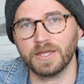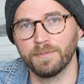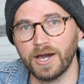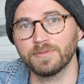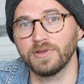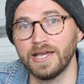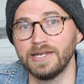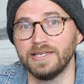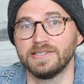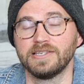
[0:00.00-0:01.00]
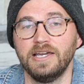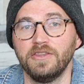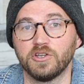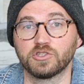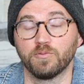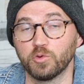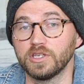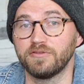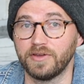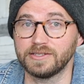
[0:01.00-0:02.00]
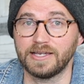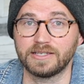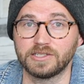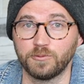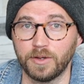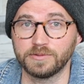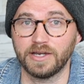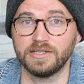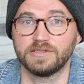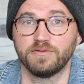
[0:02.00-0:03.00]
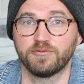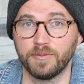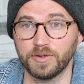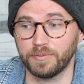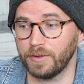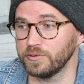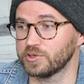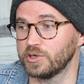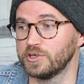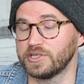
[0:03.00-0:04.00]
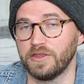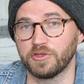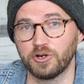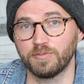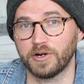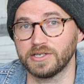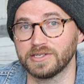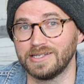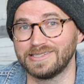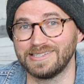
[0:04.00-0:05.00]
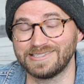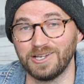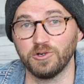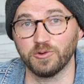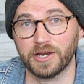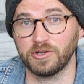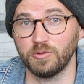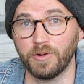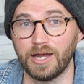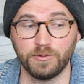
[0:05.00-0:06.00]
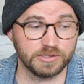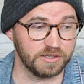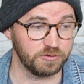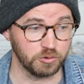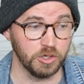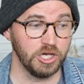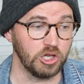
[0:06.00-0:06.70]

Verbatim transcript: bottom line is there's some really fantastic websites from the publishers and third-party sites that sell great new bibles and if you